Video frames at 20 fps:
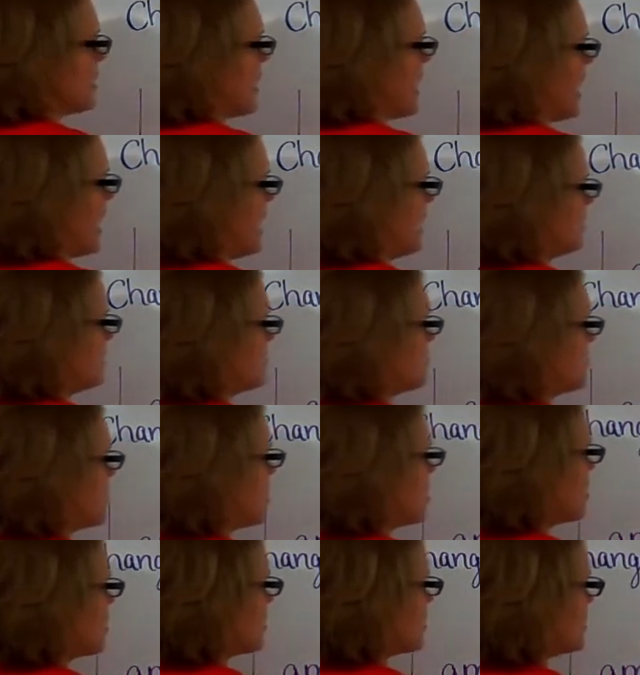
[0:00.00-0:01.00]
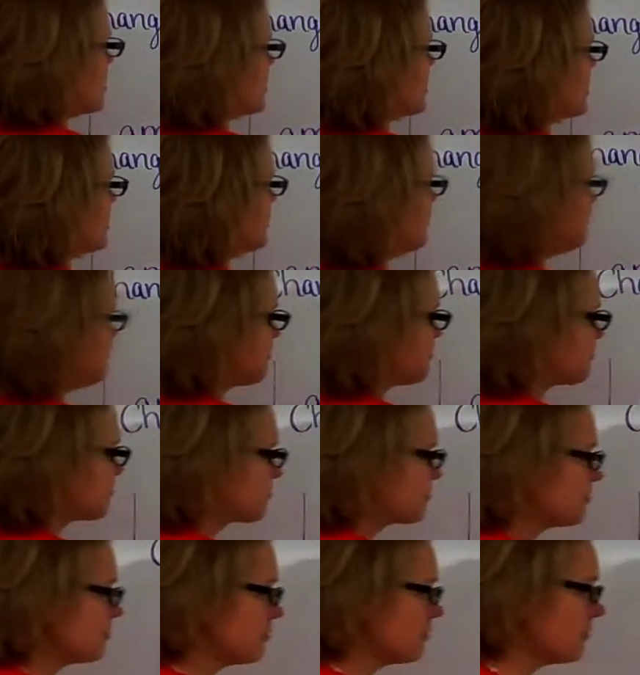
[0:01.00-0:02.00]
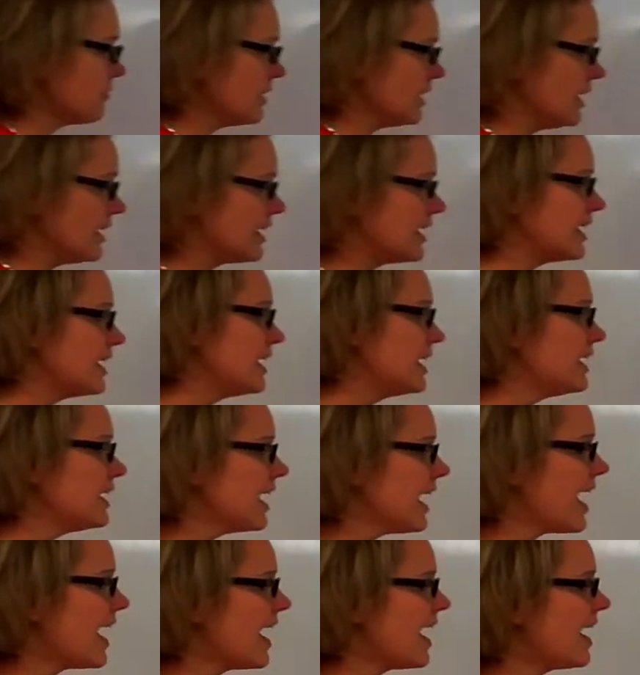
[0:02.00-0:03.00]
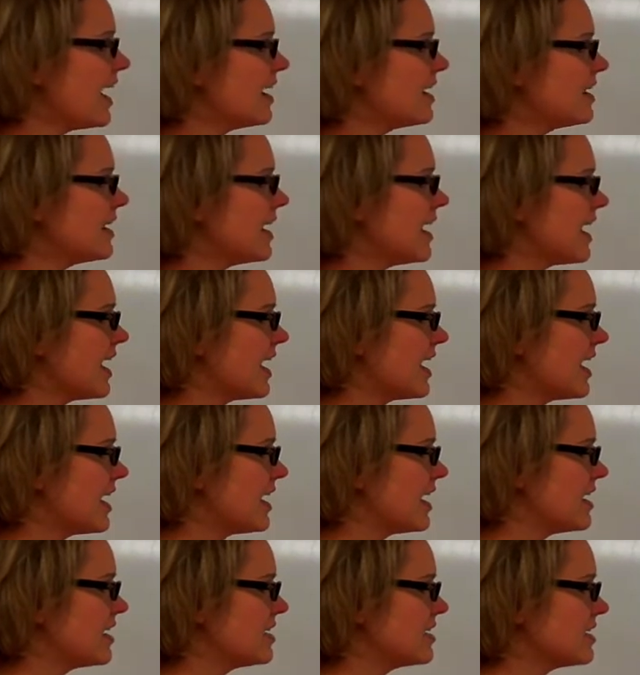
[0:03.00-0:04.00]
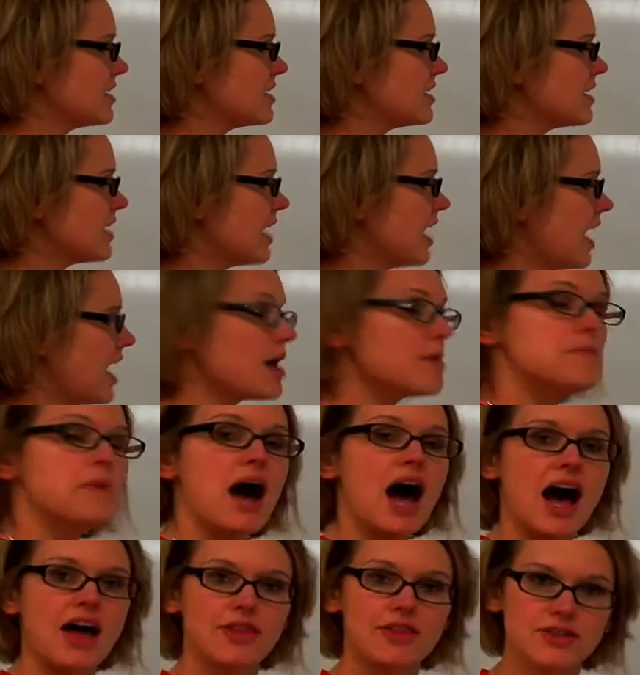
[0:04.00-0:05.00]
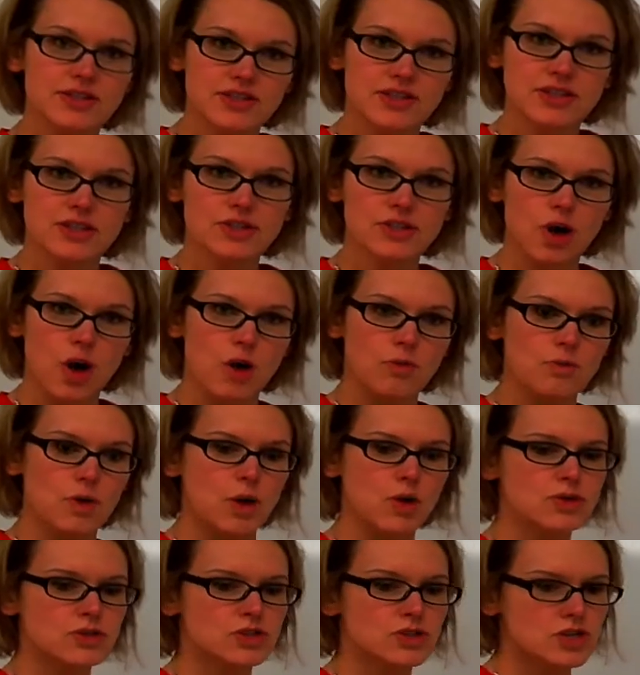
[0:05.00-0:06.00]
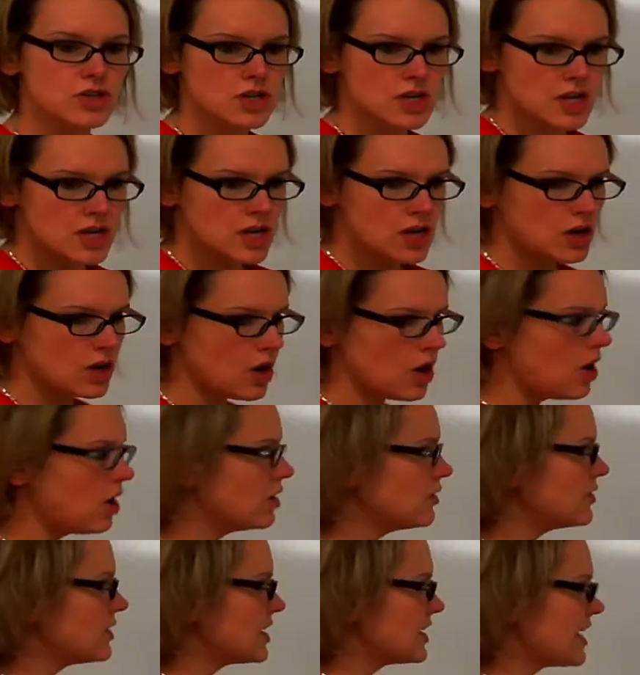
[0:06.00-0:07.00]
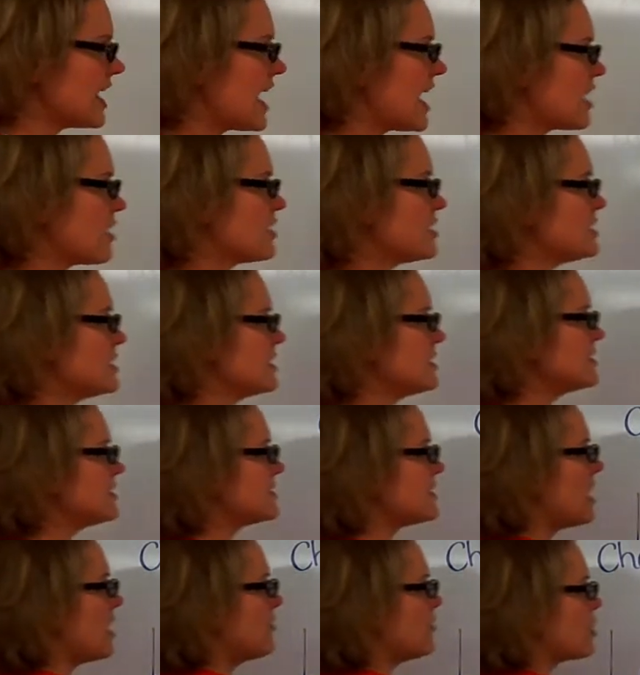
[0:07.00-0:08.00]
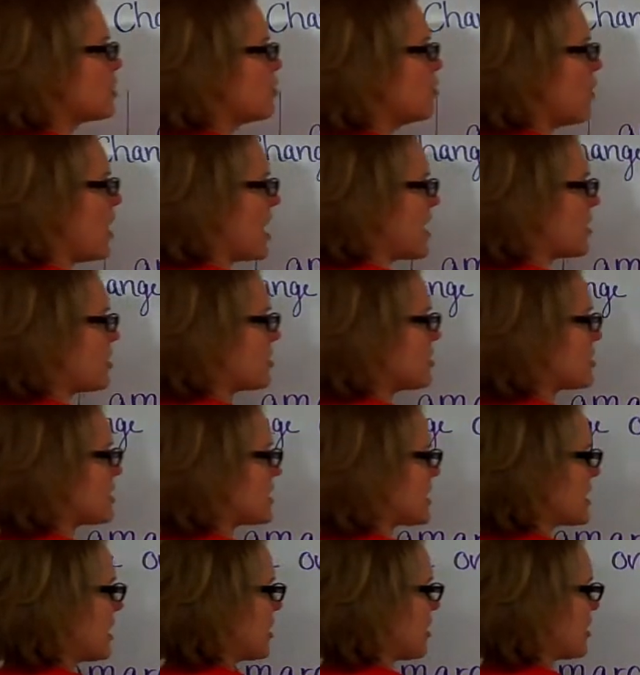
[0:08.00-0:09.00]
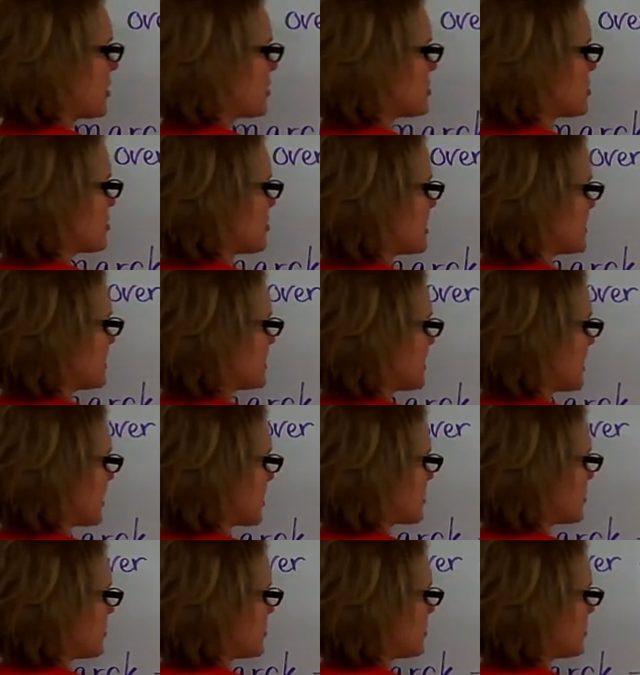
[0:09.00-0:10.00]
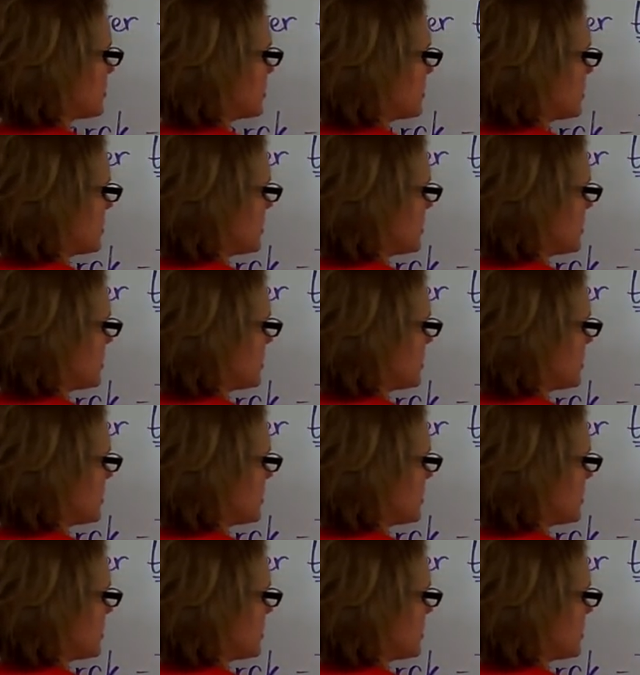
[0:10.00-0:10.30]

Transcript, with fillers: And Lamarck, he had a, a hypothesis almost called the inheritance of acquired characteristics.